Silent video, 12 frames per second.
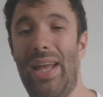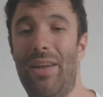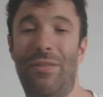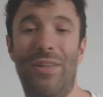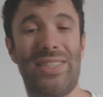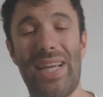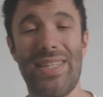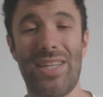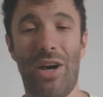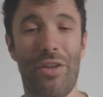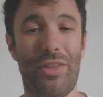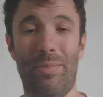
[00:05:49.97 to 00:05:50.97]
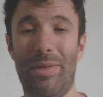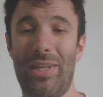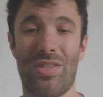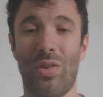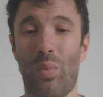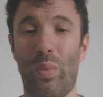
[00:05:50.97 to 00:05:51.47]
And if he stays healthy
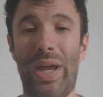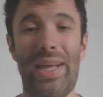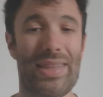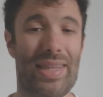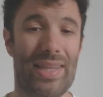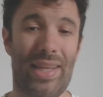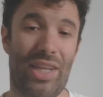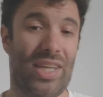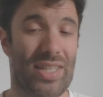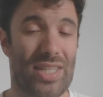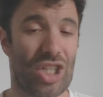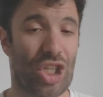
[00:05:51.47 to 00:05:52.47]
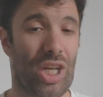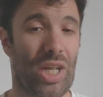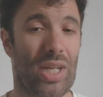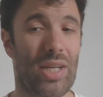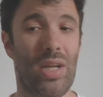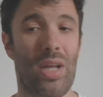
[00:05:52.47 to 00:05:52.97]
because of the weight and the
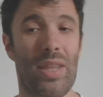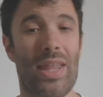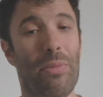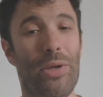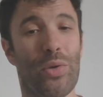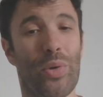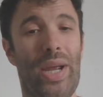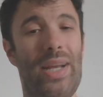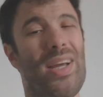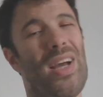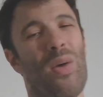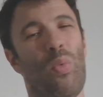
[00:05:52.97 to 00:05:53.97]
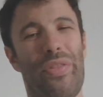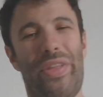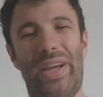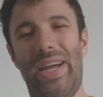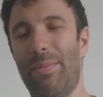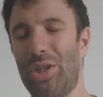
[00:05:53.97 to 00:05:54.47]
conditioning, that'd be great. One
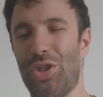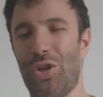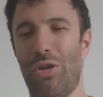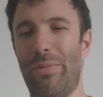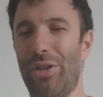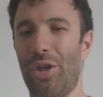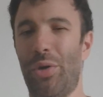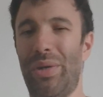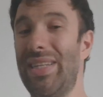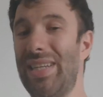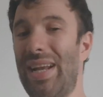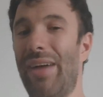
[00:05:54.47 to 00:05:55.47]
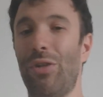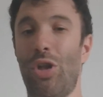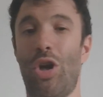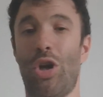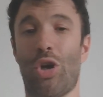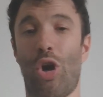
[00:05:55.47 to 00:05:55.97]
thing I am concerned about, though, he did have a
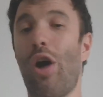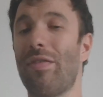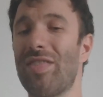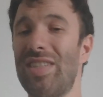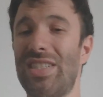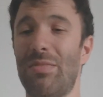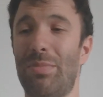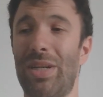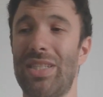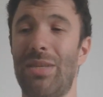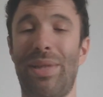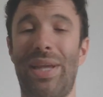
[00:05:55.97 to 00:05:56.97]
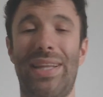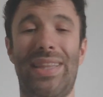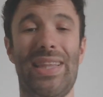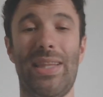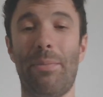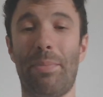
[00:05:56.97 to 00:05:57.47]
longer off season because he played at
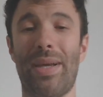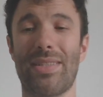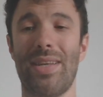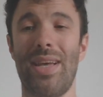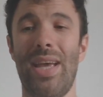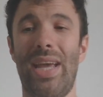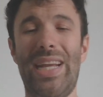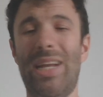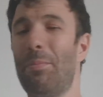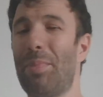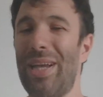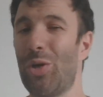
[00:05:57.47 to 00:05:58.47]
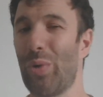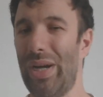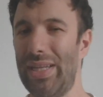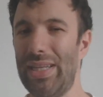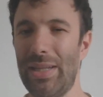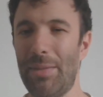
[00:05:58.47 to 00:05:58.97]
the Olympics. He didn't play
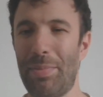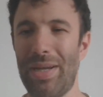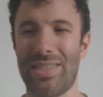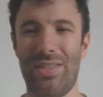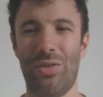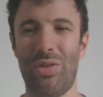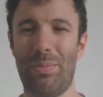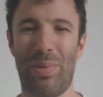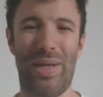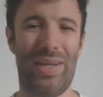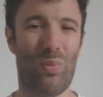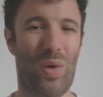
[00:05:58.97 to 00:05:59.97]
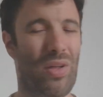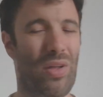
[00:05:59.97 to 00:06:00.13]
great in the Olympics. He only played